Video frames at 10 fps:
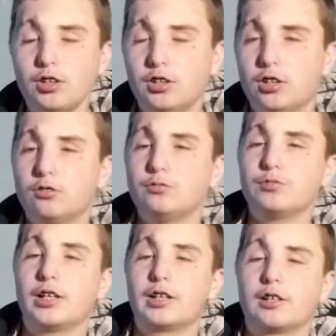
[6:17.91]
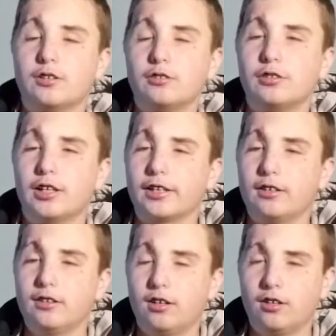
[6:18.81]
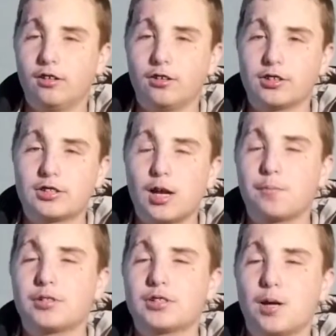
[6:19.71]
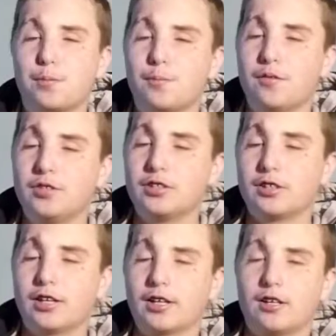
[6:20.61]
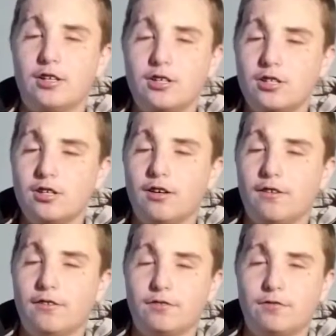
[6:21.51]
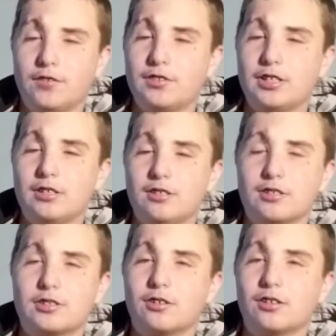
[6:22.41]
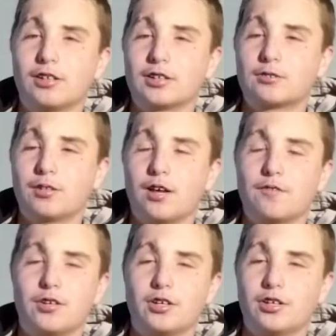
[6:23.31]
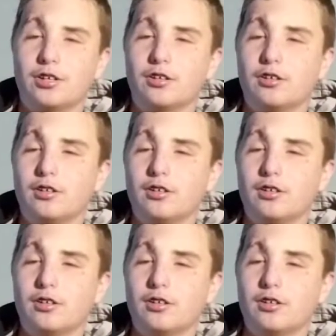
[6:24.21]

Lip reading: you know, like on all the sniper movies, you like 15 or so clicks, whatever your